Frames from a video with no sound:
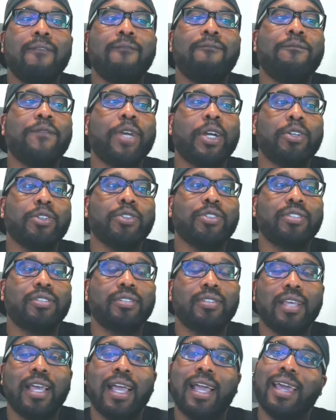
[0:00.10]
First,
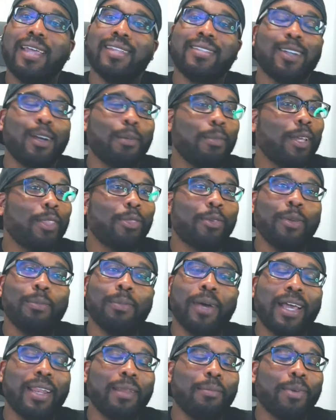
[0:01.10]
I got to talk about Three
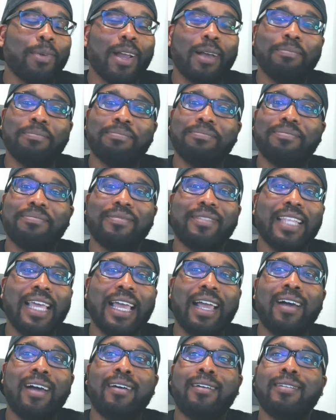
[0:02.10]
Body Problem.
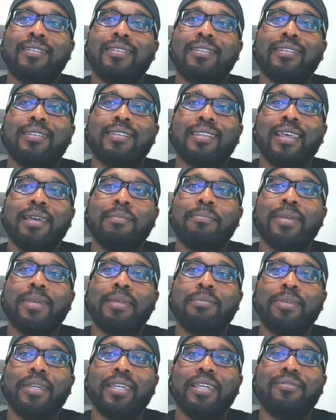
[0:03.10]
Now, let me
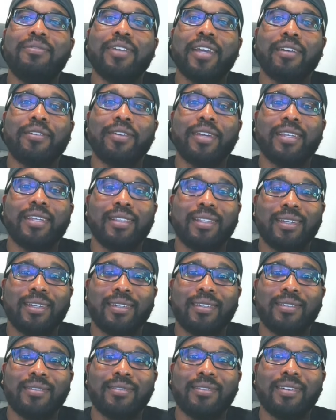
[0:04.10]
be very
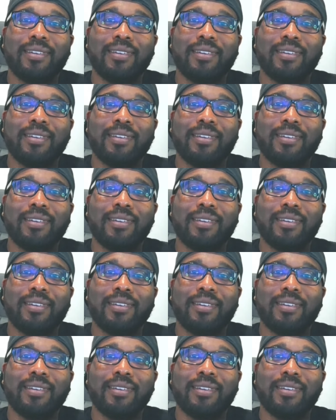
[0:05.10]
clear.